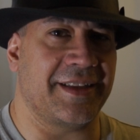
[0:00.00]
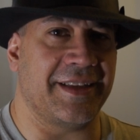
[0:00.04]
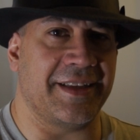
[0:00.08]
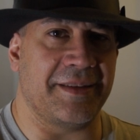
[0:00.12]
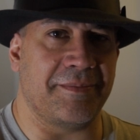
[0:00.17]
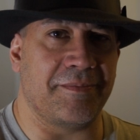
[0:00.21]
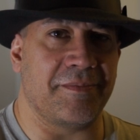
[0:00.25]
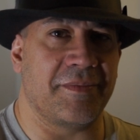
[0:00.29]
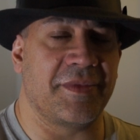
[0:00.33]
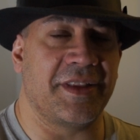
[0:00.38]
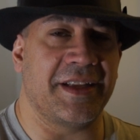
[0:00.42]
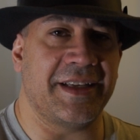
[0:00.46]

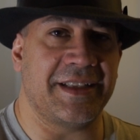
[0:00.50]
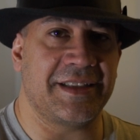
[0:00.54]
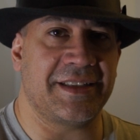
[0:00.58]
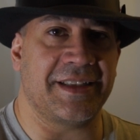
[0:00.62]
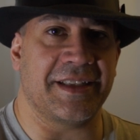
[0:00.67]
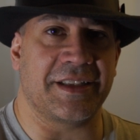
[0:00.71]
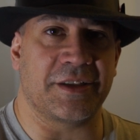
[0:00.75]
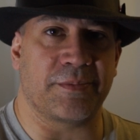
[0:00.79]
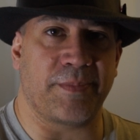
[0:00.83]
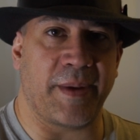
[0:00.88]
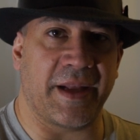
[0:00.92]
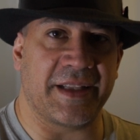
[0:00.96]
the least
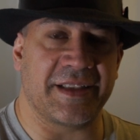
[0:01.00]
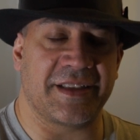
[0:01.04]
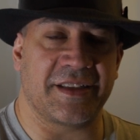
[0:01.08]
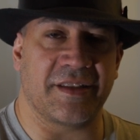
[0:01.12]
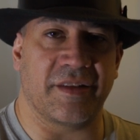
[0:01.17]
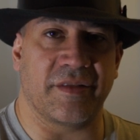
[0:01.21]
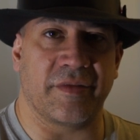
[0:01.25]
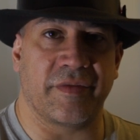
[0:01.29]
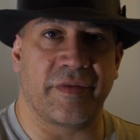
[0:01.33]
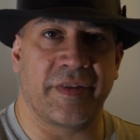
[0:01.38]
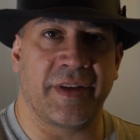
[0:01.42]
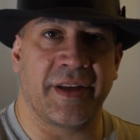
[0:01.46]

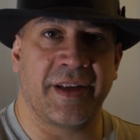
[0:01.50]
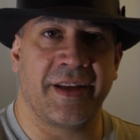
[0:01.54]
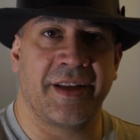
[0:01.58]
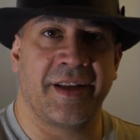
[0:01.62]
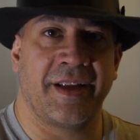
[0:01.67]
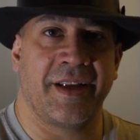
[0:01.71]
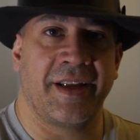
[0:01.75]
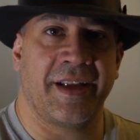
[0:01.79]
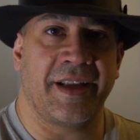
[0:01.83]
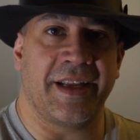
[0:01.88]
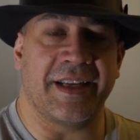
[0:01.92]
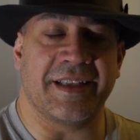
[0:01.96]
expensive
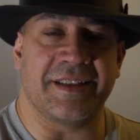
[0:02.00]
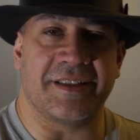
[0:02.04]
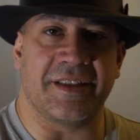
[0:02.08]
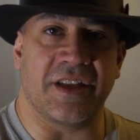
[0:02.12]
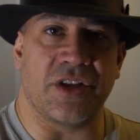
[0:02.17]
is